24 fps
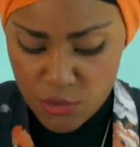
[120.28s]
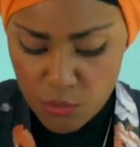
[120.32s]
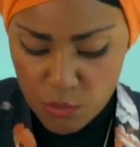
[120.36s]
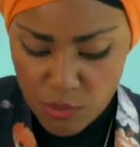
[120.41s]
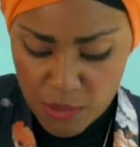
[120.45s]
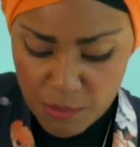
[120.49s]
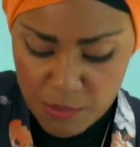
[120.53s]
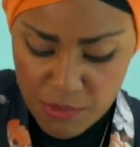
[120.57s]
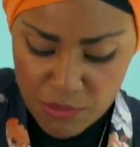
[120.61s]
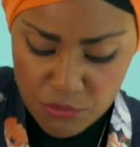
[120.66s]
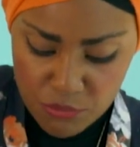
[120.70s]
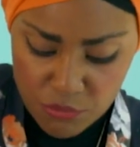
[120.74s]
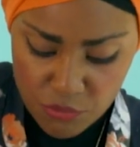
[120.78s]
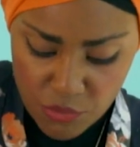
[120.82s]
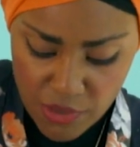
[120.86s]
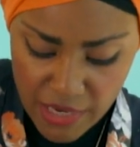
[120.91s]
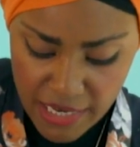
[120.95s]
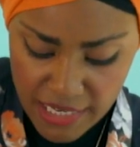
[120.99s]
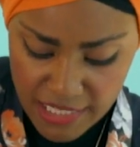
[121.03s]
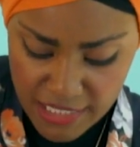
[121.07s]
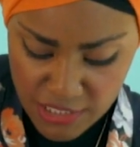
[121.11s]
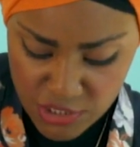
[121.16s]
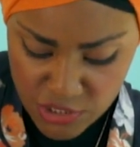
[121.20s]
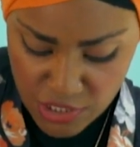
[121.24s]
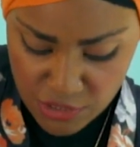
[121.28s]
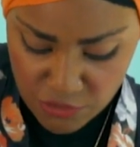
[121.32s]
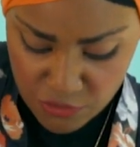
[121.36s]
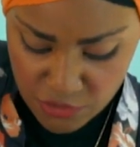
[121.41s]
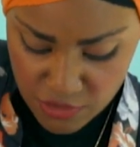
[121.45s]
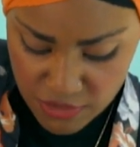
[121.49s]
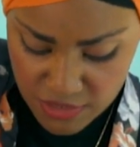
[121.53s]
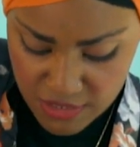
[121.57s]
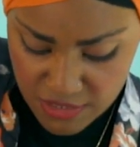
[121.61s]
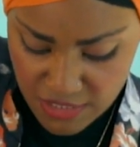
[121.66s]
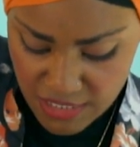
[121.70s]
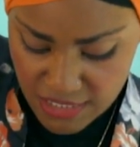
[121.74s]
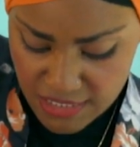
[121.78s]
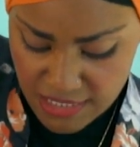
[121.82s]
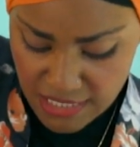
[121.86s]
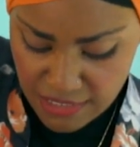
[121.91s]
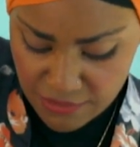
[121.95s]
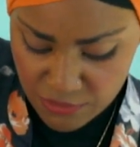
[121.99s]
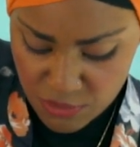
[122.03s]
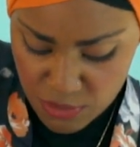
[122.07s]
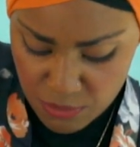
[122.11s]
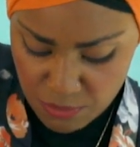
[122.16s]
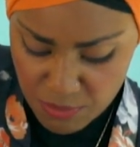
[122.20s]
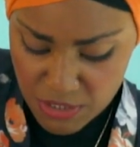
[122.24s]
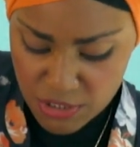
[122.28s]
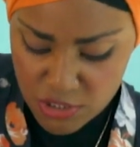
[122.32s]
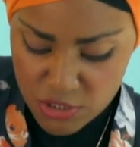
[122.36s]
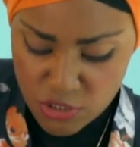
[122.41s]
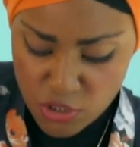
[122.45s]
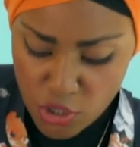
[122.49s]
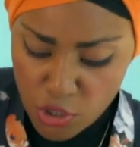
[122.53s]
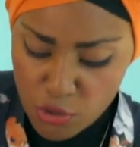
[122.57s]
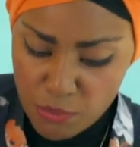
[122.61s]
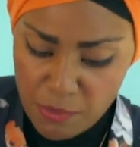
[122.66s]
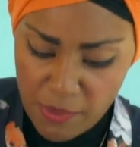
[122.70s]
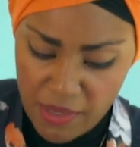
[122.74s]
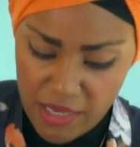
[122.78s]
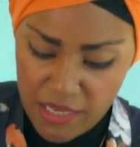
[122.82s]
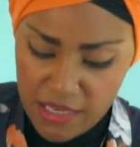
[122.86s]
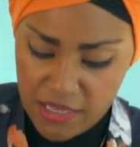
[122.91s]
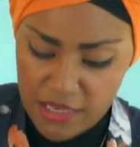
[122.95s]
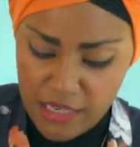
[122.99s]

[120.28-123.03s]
want to be really generous. These have to be so big